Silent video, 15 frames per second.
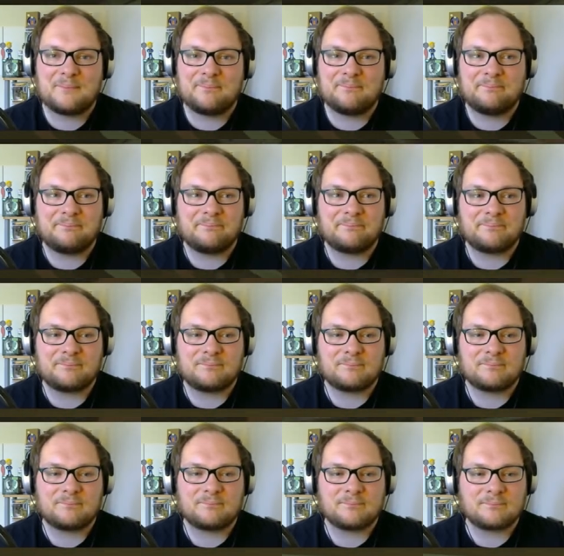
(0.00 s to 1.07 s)

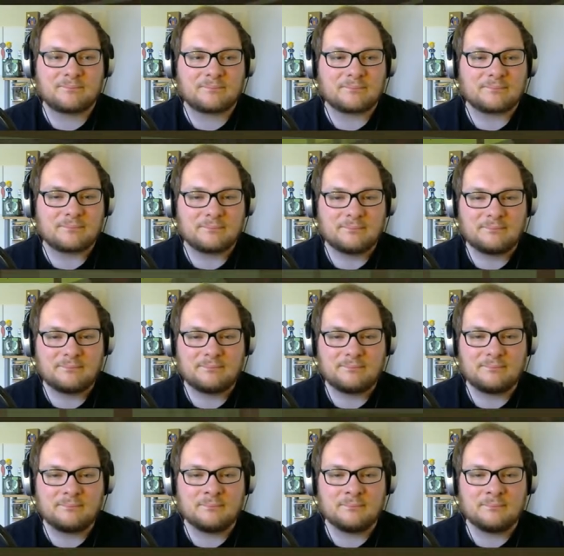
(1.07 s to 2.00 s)
(silence)